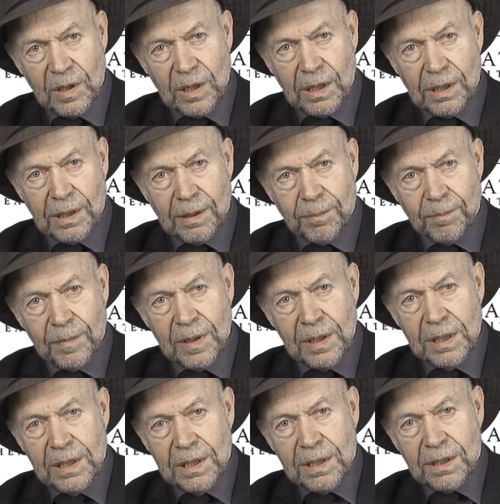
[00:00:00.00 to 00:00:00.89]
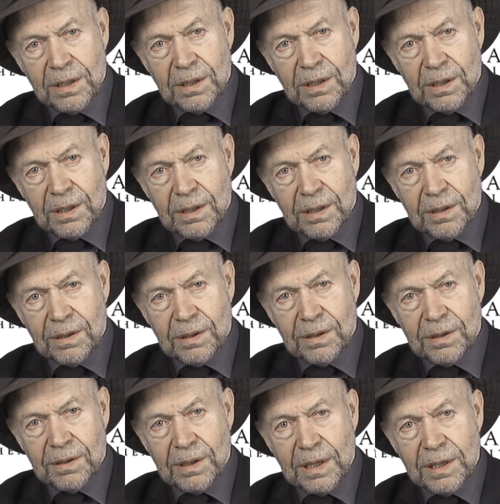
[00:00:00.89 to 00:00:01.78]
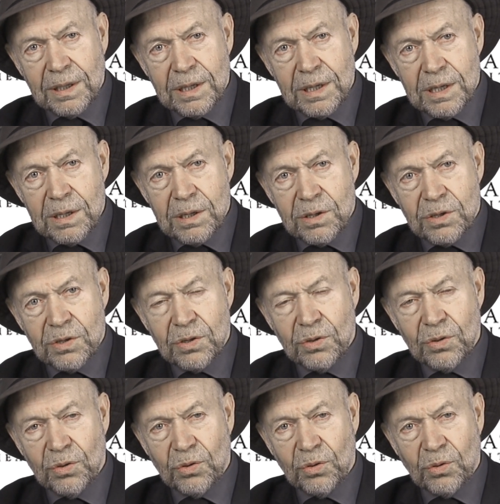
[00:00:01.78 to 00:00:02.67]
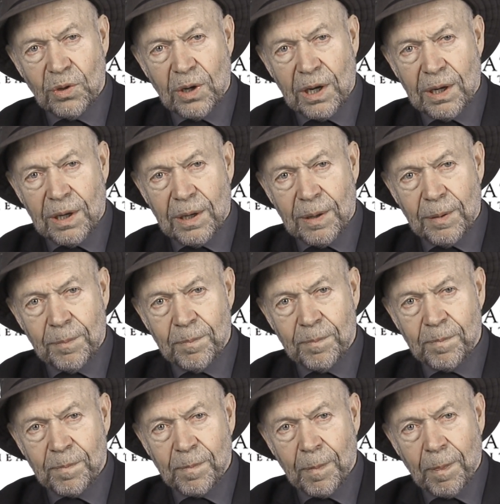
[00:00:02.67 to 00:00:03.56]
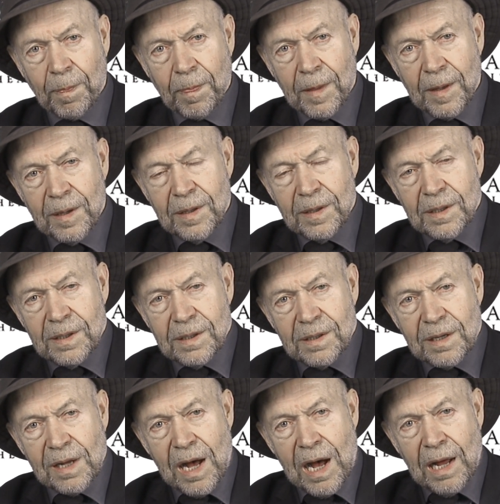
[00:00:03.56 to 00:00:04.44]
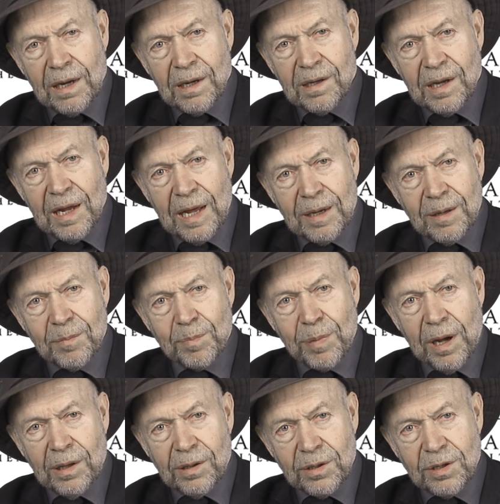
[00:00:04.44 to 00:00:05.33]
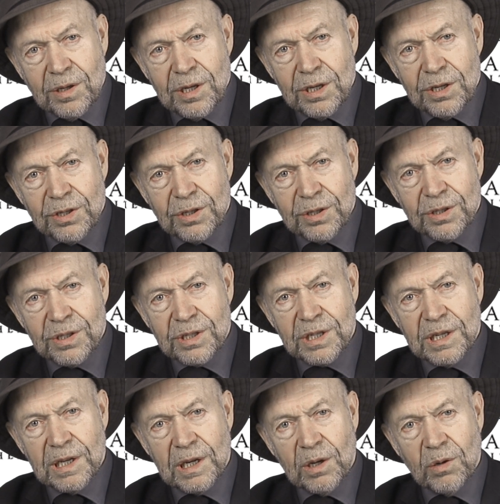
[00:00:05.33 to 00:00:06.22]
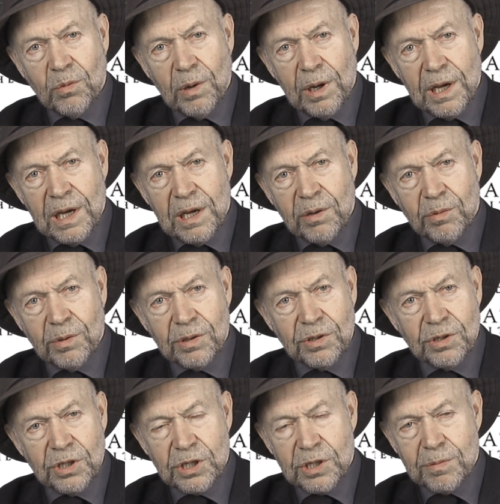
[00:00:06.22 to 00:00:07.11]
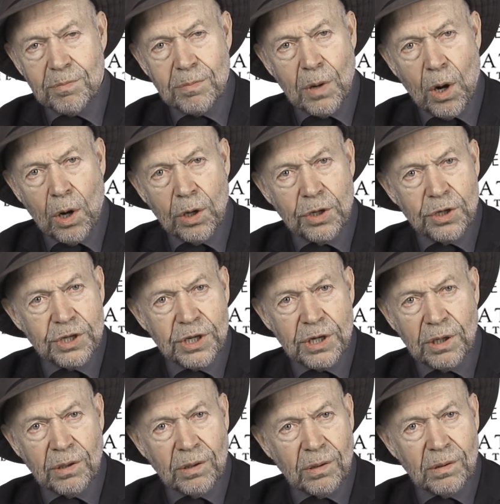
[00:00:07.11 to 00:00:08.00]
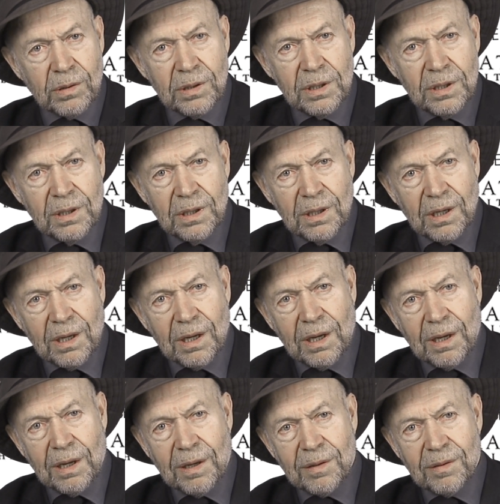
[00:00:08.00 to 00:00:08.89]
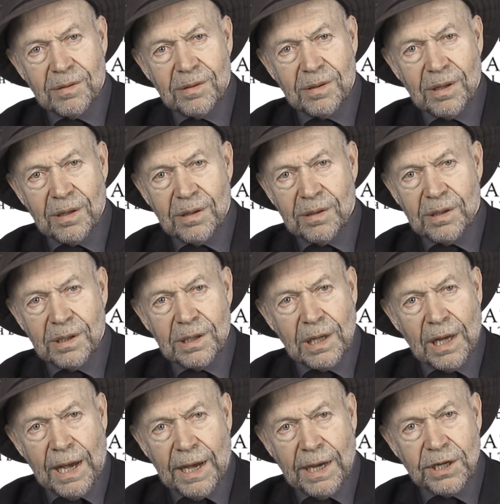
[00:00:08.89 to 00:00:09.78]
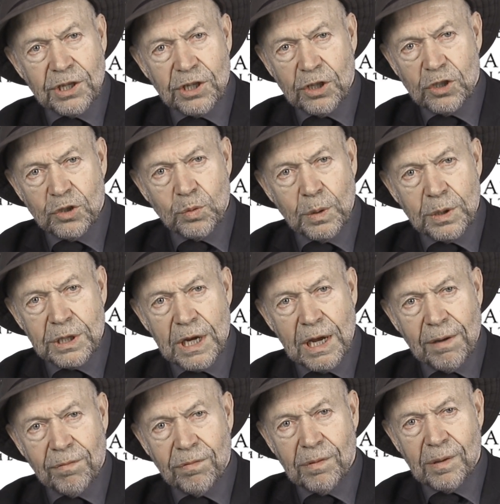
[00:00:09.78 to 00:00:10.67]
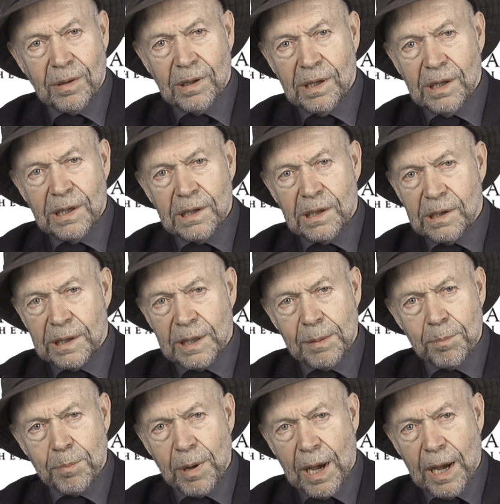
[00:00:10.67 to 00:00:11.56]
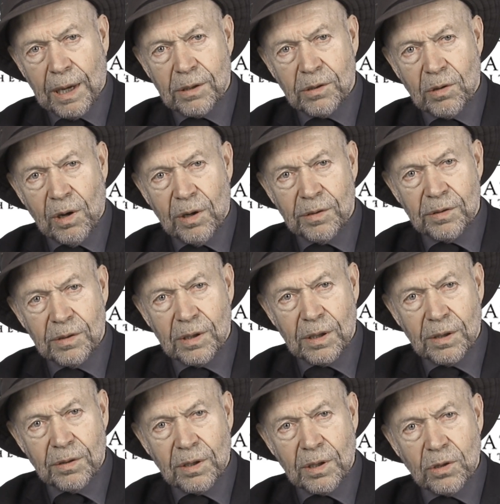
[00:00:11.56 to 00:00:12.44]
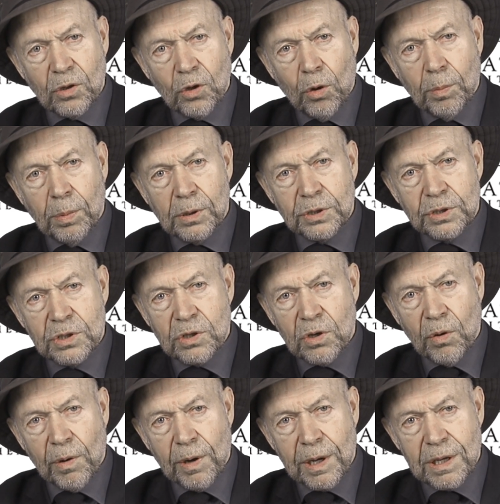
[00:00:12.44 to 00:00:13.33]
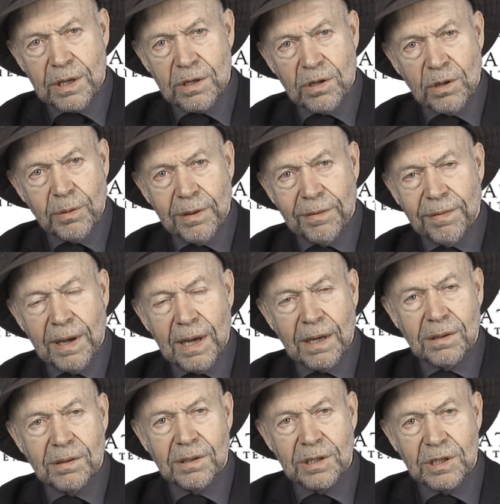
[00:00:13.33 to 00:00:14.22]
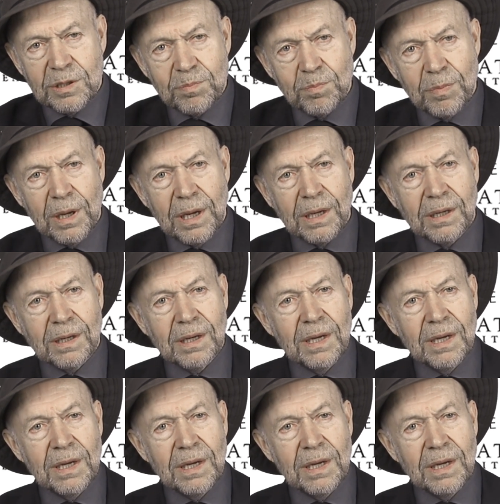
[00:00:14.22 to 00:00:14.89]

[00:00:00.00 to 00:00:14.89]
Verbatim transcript: Um, they need to. Uh, not let politicians get away with just marginal uh, little actions which have little impact on the, the, global story. You know, we've had these big